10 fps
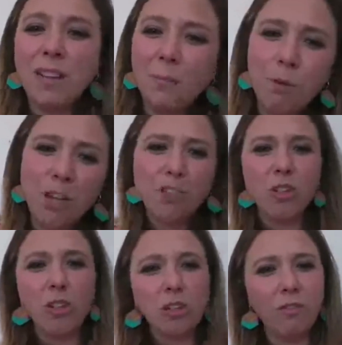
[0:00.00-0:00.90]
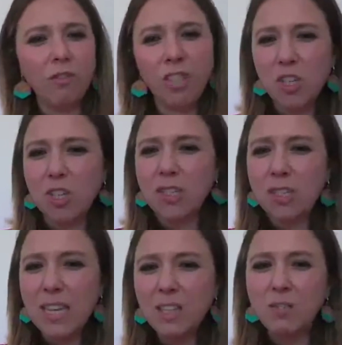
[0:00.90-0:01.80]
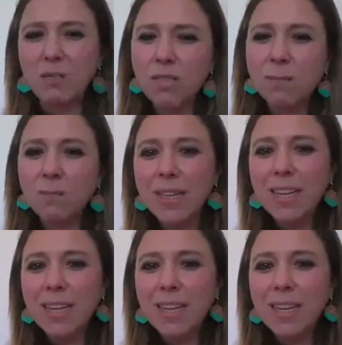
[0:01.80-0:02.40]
under pressure, a lot of teachers schedules,